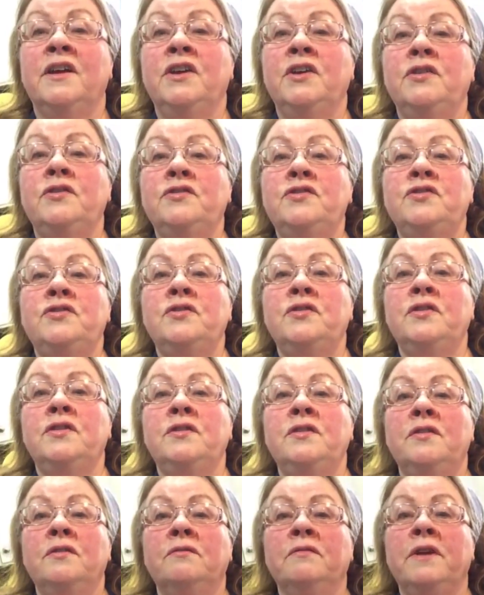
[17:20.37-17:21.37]
You
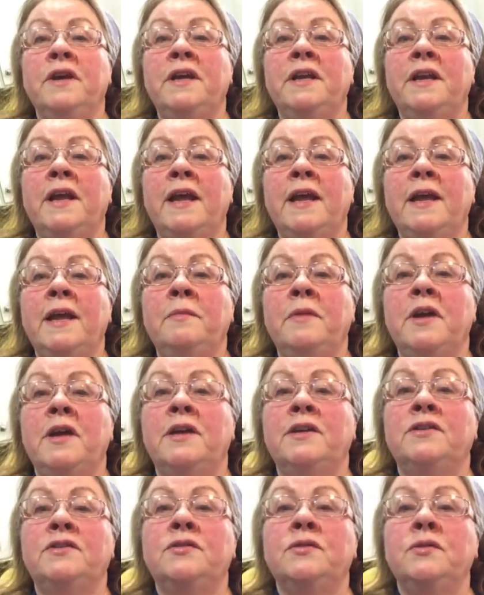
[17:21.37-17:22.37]
should rename
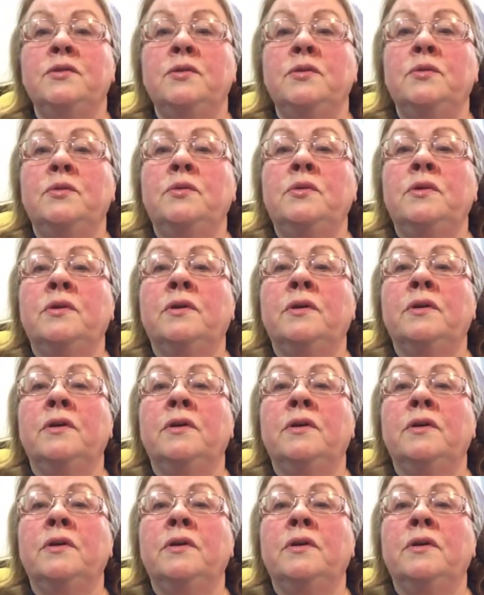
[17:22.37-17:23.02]
it to